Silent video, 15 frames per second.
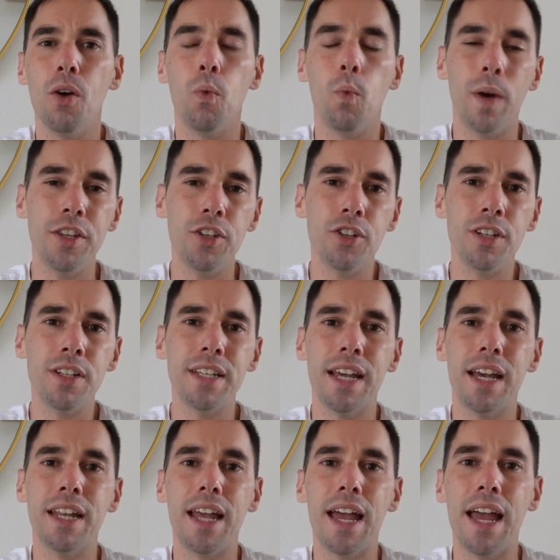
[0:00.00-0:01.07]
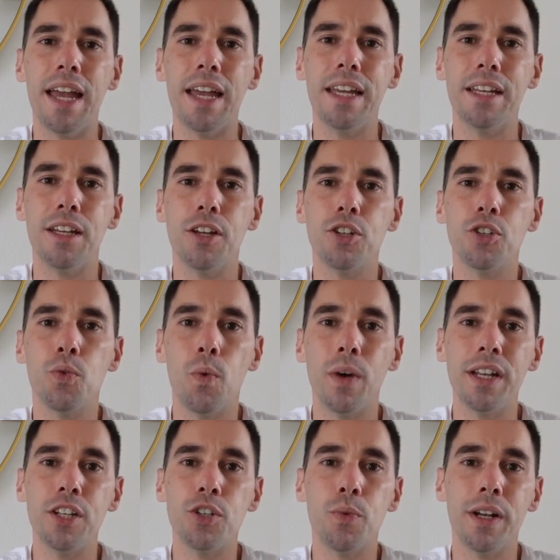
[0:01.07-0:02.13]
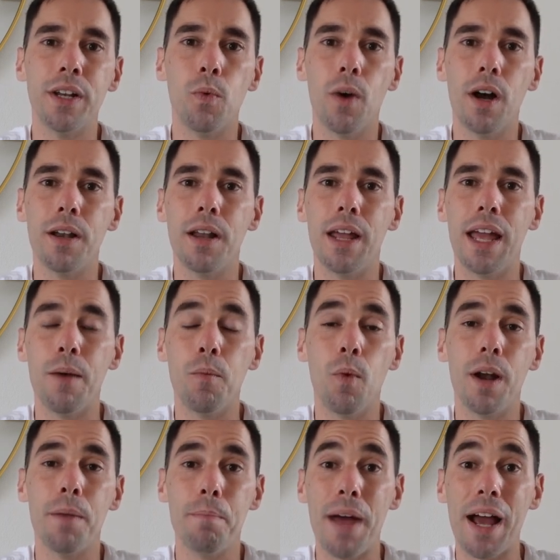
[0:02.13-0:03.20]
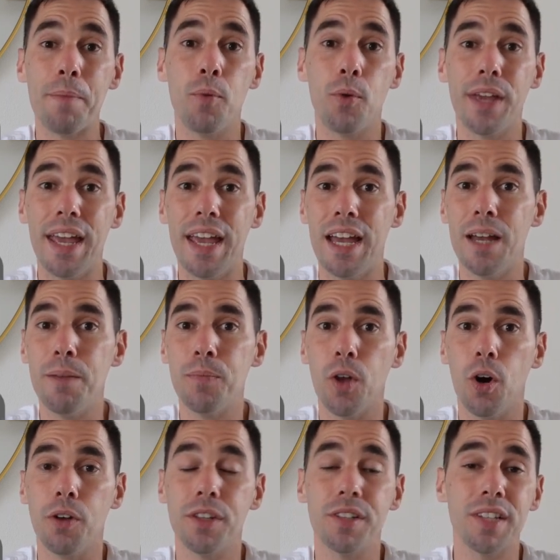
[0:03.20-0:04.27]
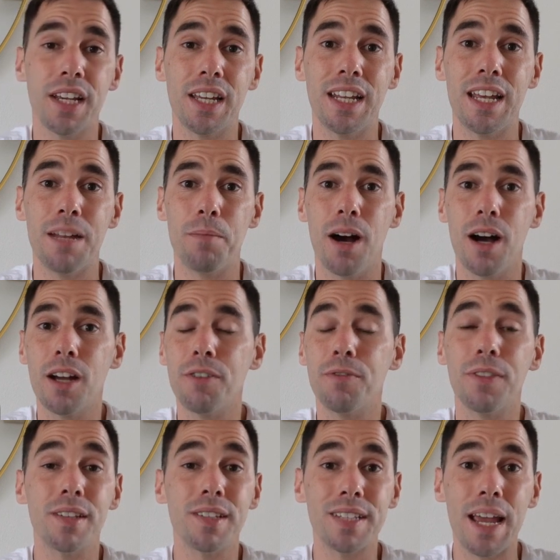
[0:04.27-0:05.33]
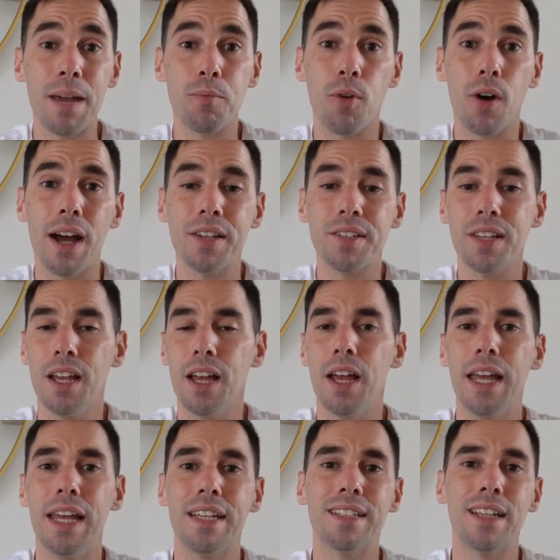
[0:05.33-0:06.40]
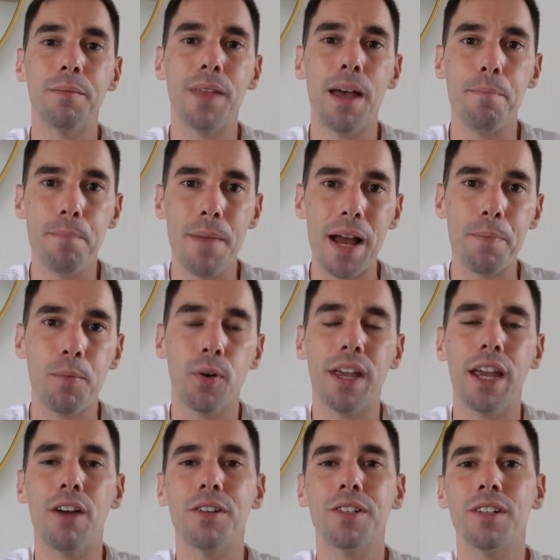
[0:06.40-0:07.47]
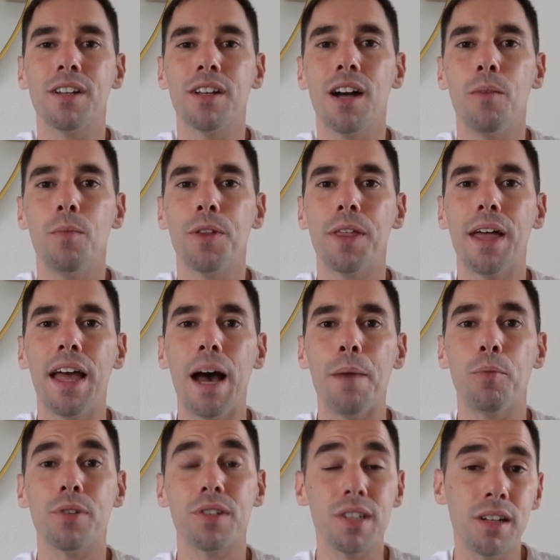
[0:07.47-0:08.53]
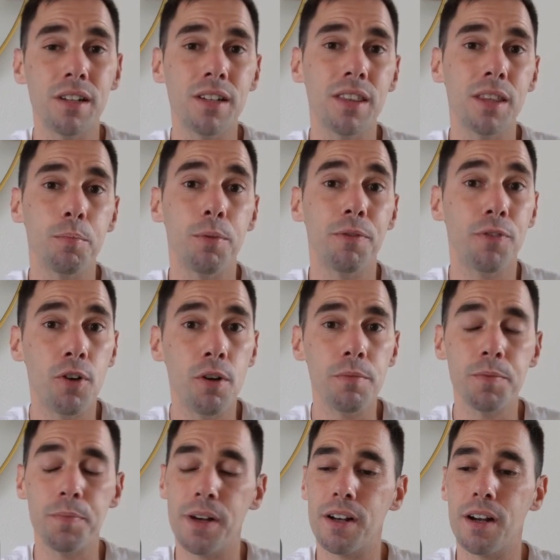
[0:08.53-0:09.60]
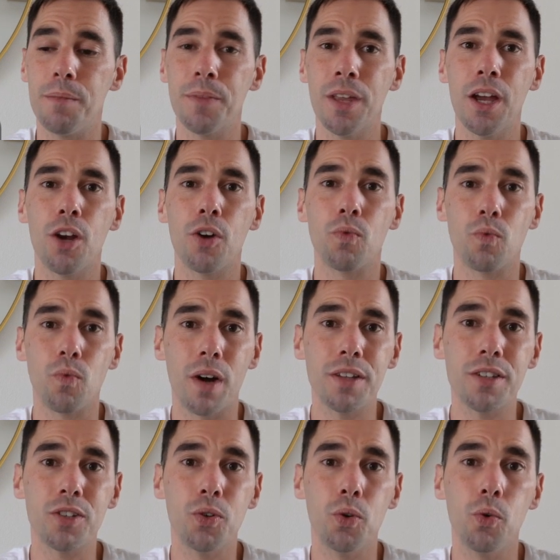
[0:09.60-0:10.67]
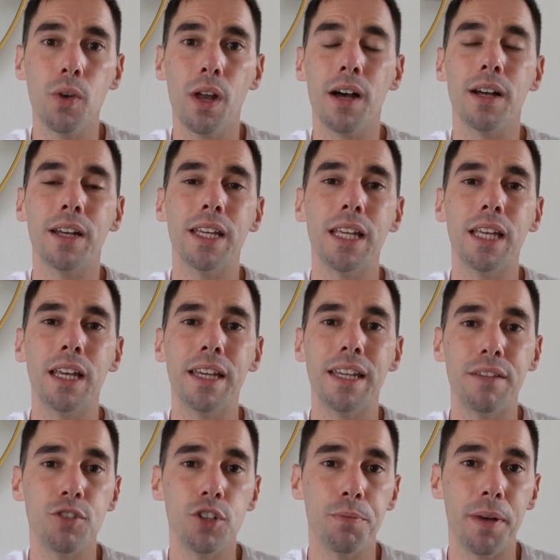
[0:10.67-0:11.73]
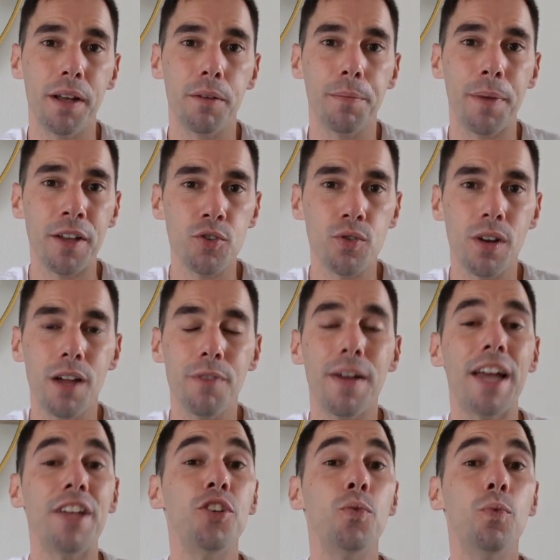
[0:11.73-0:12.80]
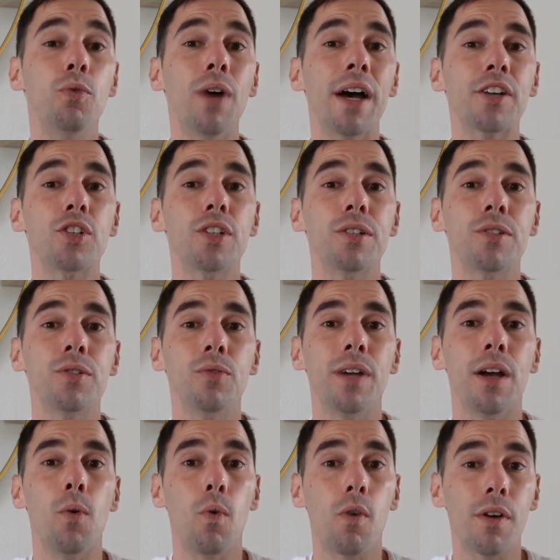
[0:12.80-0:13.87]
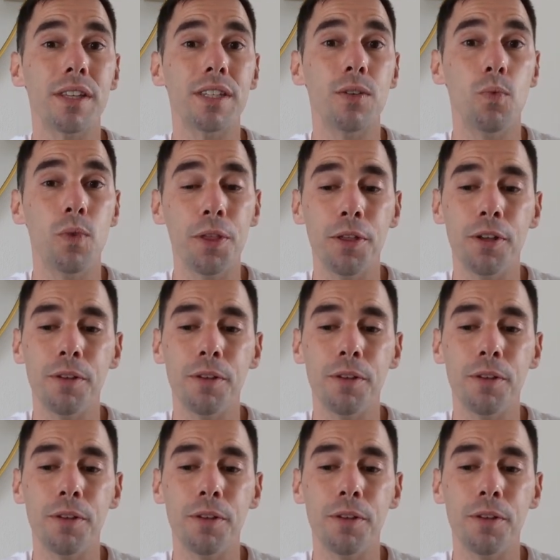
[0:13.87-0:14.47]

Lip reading: When you can get a 2021 M1 MacBook Air on the secondhand market for the same price, except that MacBook Air is gonna come with Apple Silicon that performs better, runs cooler, gives you better battery life, and you will actually still get warranty with